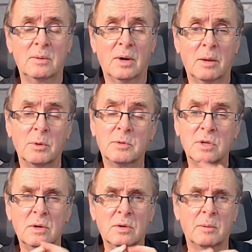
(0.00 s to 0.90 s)
where I will
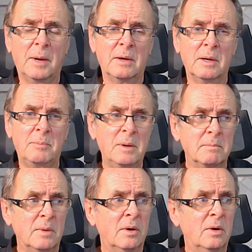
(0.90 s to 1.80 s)
talk about a
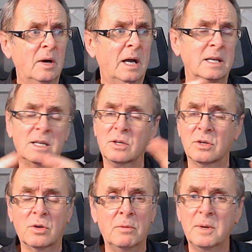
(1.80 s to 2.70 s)
bit more, and it
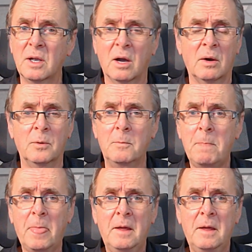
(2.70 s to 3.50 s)
could come and go.